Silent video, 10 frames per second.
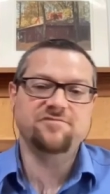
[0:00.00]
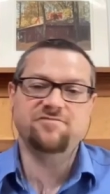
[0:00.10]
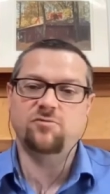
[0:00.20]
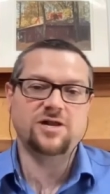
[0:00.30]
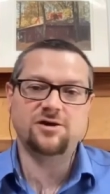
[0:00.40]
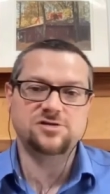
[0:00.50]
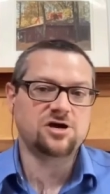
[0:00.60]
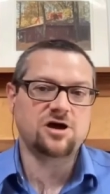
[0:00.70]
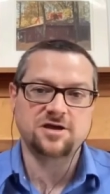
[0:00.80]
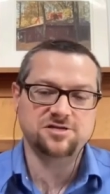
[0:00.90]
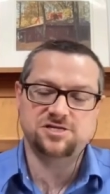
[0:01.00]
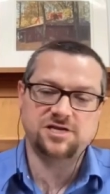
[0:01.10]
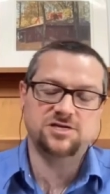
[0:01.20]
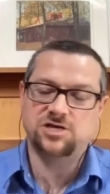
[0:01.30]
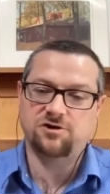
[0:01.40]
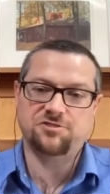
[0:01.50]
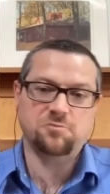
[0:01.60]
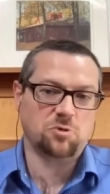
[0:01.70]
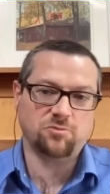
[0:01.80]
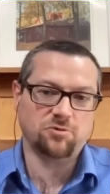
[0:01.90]
Even while I was talking on stage, I heard
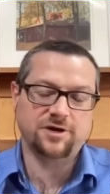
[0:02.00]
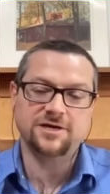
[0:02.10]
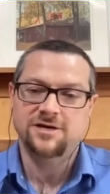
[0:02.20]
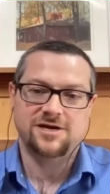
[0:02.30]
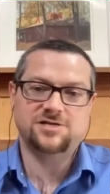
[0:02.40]
the murmuring.